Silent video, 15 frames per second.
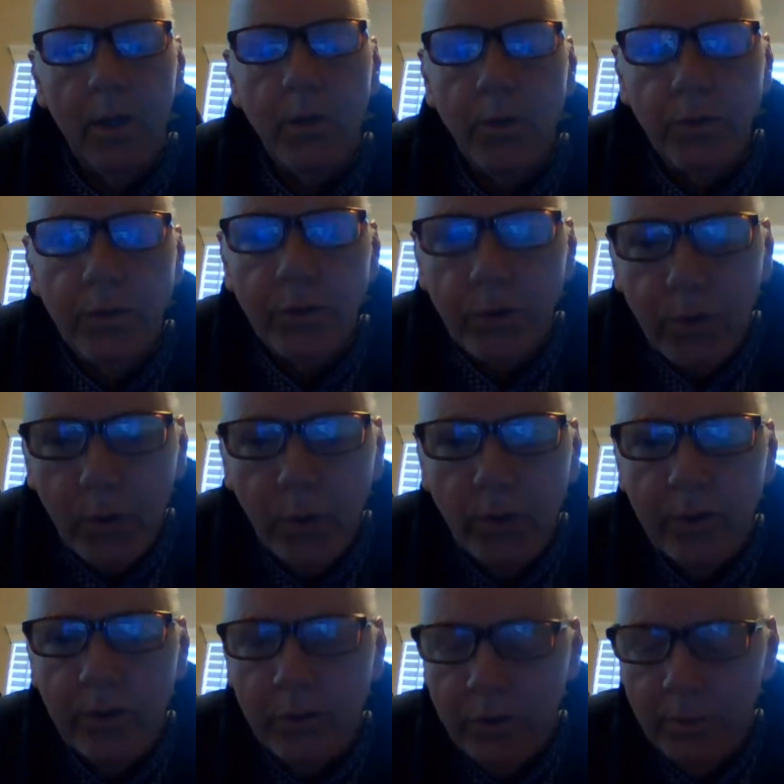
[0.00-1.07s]
Who is your
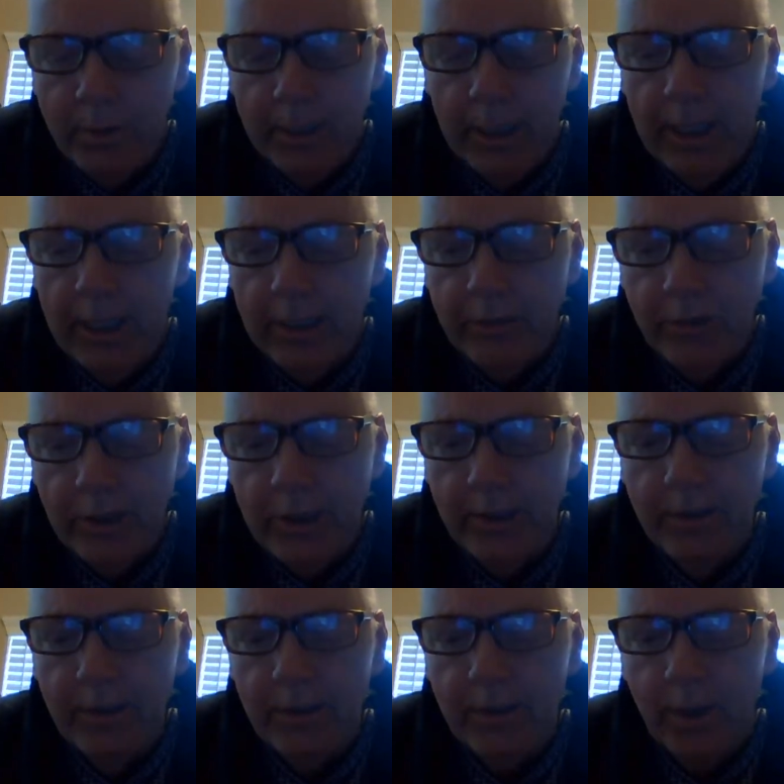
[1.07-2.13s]
source? It should be God,
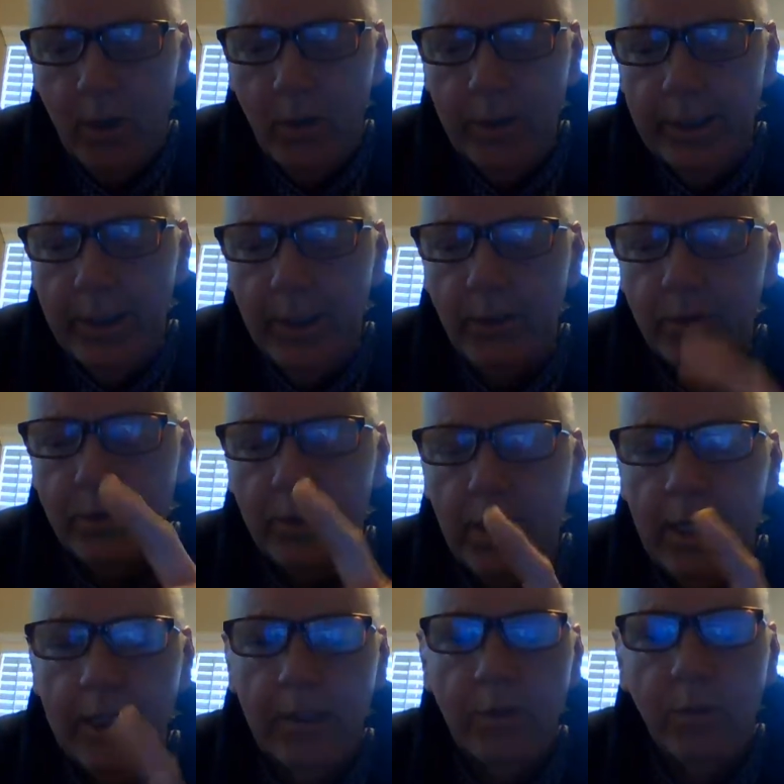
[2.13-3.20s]
Jesus, the Holy Ghost,
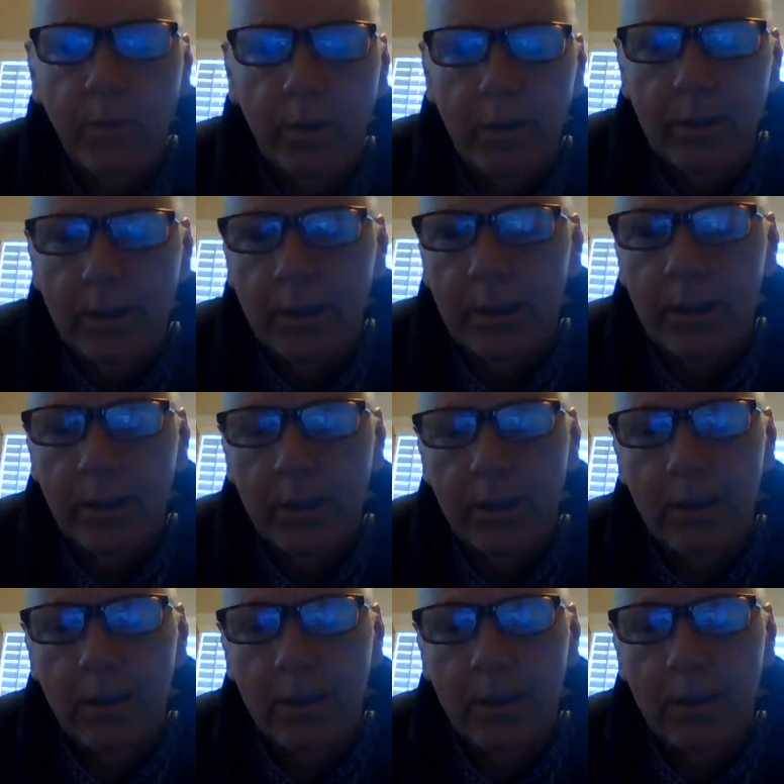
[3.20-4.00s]
and His Word.